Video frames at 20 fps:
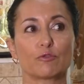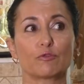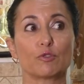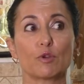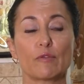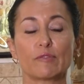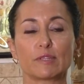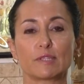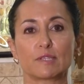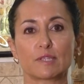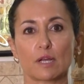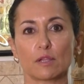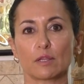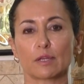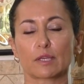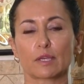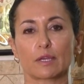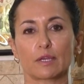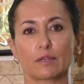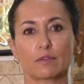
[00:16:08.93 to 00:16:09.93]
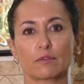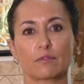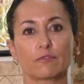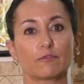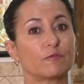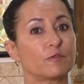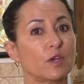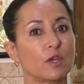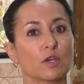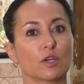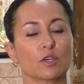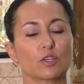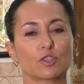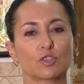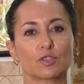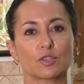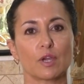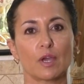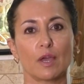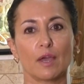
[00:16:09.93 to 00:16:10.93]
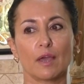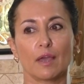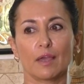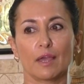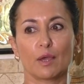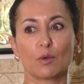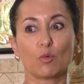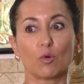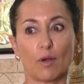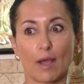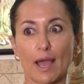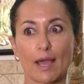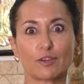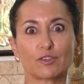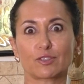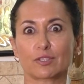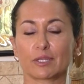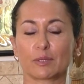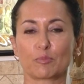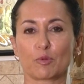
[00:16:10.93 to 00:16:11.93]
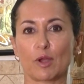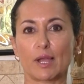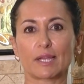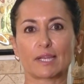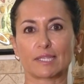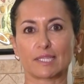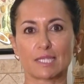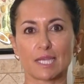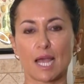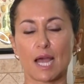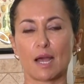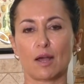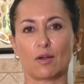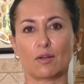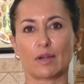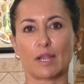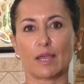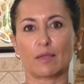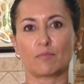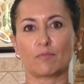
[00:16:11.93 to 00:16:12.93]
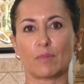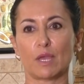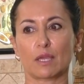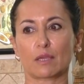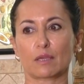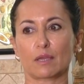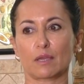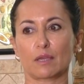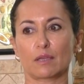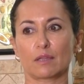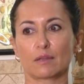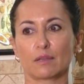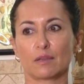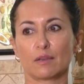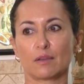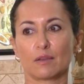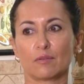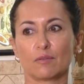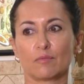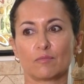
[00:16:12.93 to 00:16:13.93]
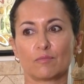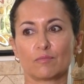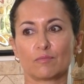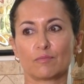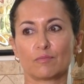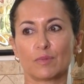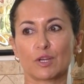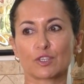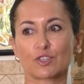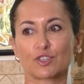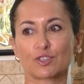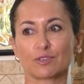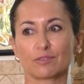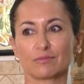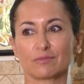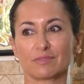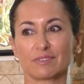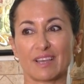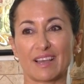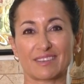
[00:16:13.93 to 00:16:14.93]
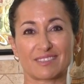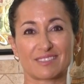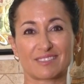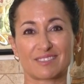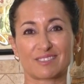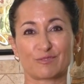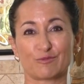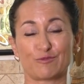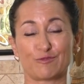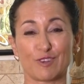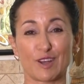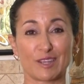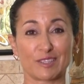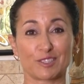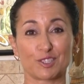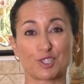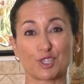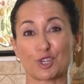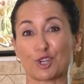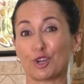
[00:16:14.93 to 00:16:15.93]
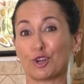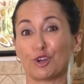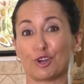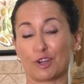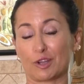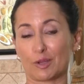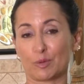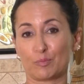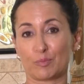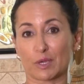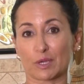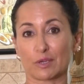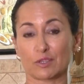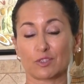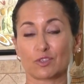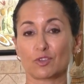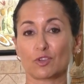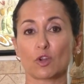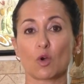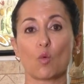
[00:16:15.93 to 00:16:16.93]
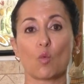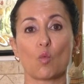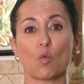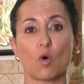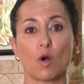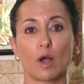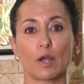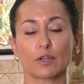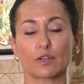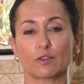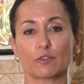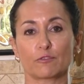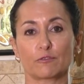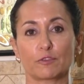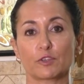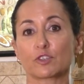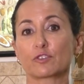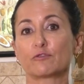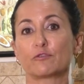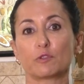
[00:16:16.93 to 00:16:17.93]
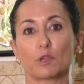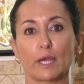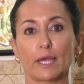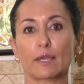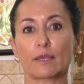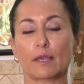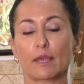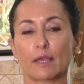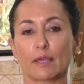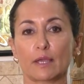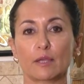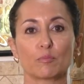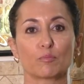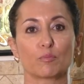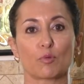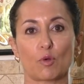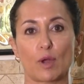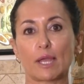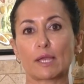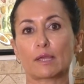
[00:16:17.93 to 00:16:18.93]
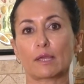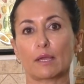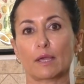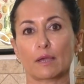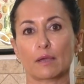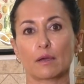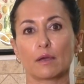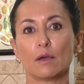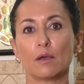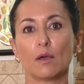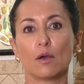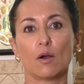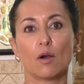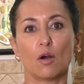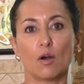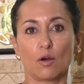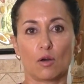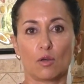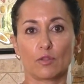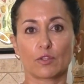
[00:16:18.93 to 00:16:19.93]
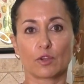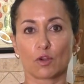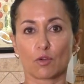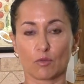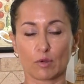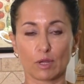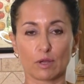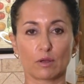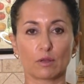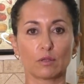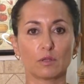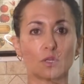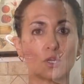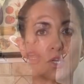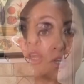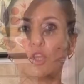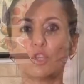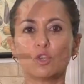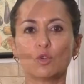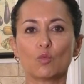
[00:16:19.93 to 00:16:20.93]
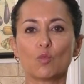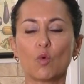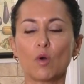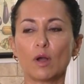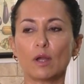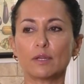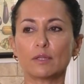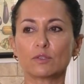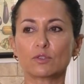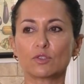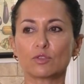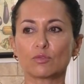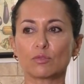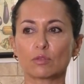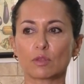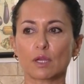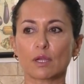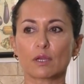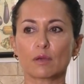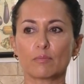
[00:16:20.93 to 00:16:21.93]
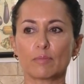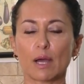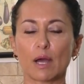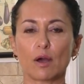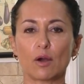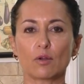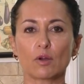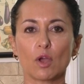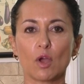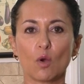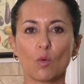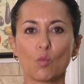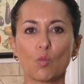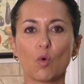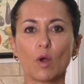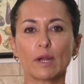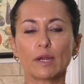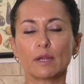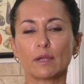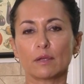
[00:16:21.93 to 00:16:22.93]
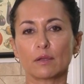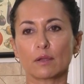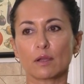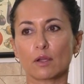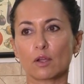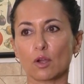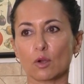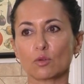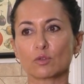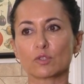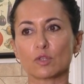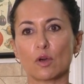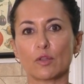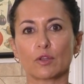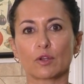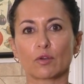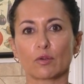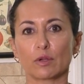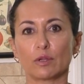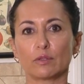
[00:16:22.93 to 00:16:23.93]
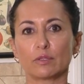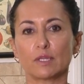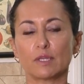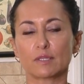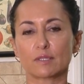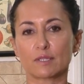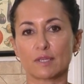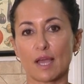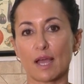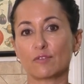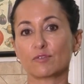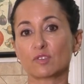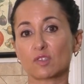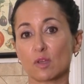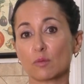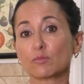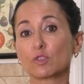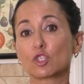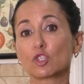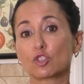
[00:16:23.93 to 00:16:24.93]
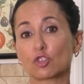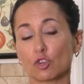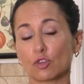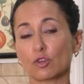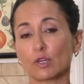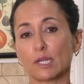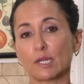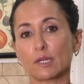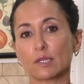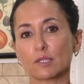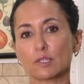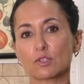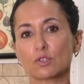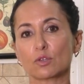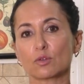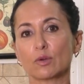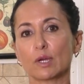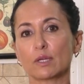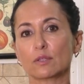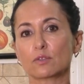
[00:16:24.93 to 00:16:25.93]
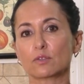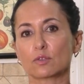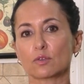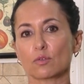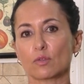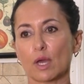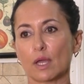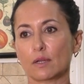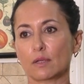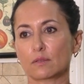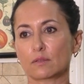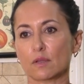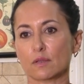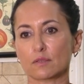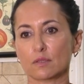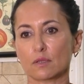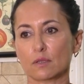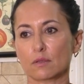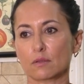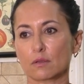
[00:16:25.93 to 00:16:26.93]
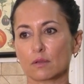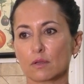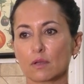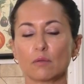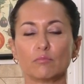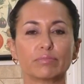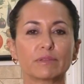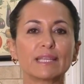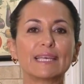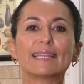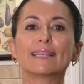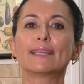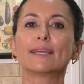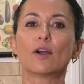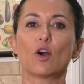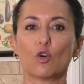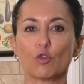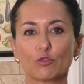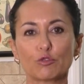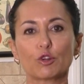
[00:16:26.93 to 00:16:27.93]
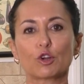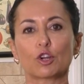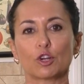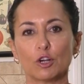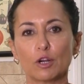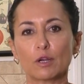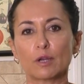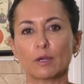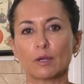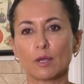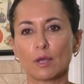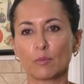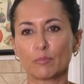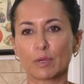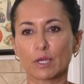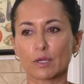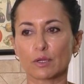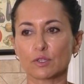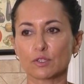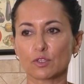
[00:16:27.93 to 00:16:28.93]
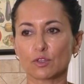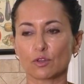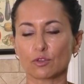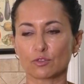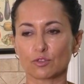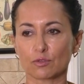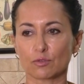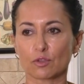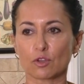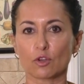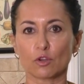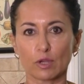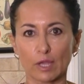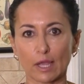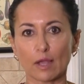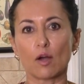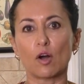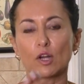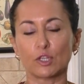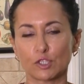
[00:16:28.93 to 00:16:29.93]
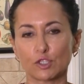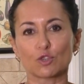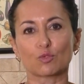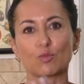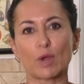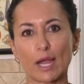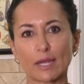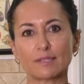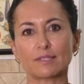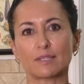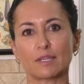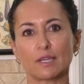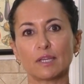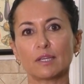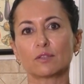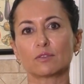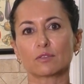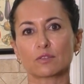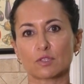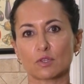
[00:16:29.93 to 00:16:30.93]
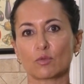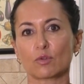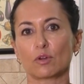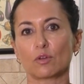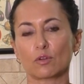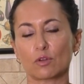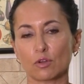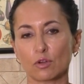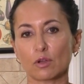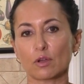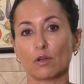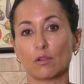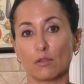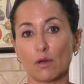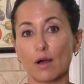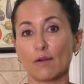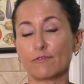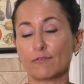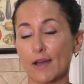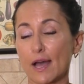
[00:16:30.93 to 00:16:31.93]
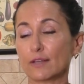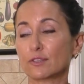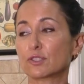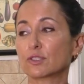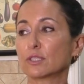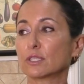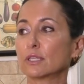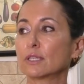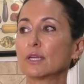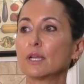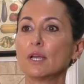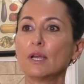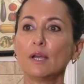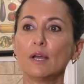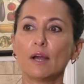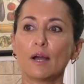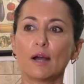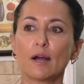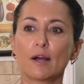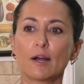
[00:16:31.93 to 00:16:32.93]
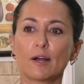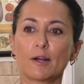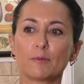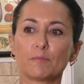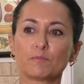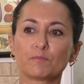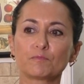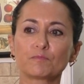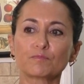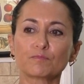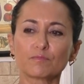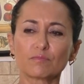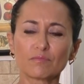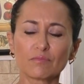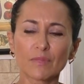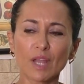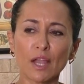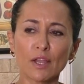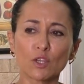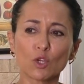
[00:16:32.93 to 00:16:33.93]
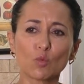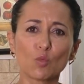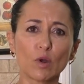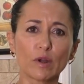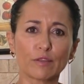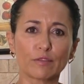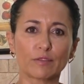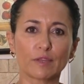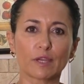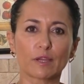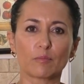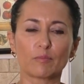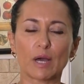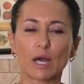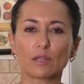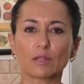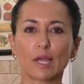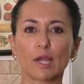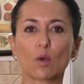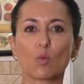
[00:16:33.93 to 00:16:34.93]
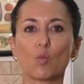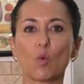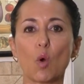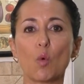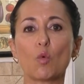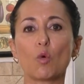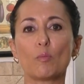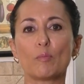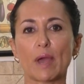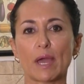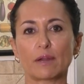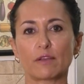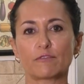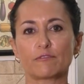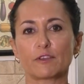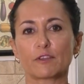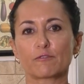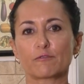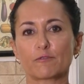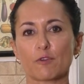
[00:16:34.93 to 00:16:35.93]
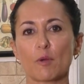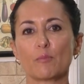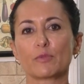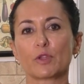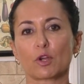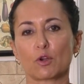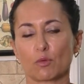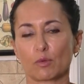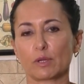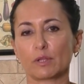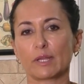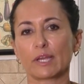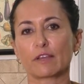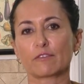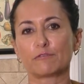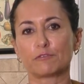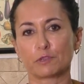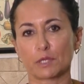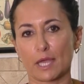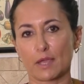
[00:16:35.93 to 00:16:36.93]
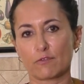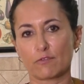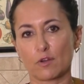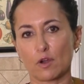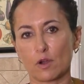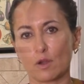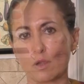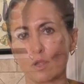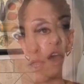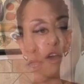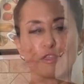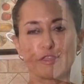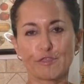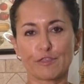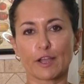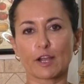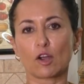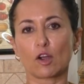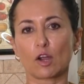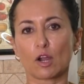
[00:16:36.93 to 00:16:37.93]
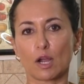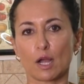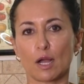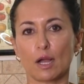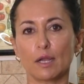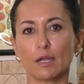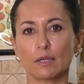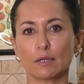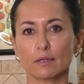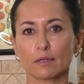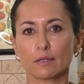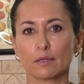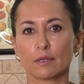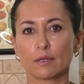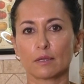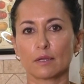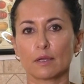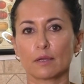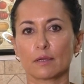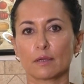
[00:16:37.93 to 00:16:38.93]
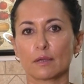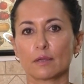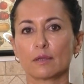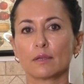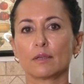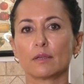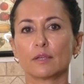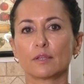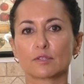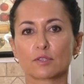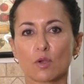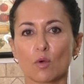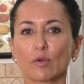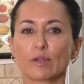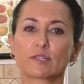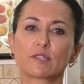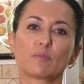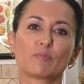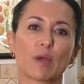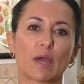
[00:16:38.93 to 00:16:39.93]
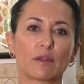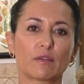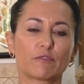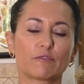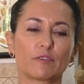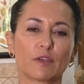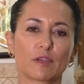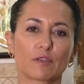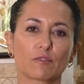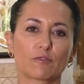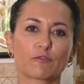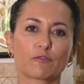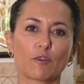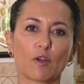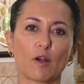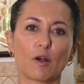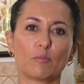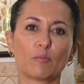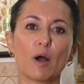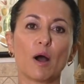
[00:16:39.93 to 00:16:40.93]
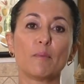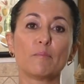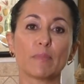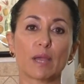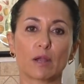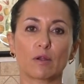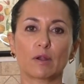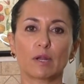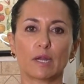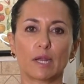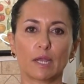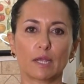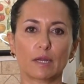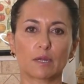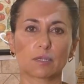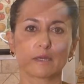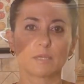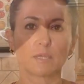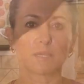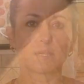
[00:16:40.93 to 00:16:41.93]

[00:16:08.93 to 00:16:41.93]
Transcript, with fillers: if you have a delicate fish, it will actually break it down and make it much less fun to cook, because you don't want your fish flaking and breaking on the grill. You want to think about what goes on the grill needs to have some sturdiness to it so that it doesn't completely overcook, because you're cooking on direct heat, so it'll cook a lot faster. Um, and you want to think about like what will benefit from the grilling flavor. A thicker cut is going to benefit from a marinade.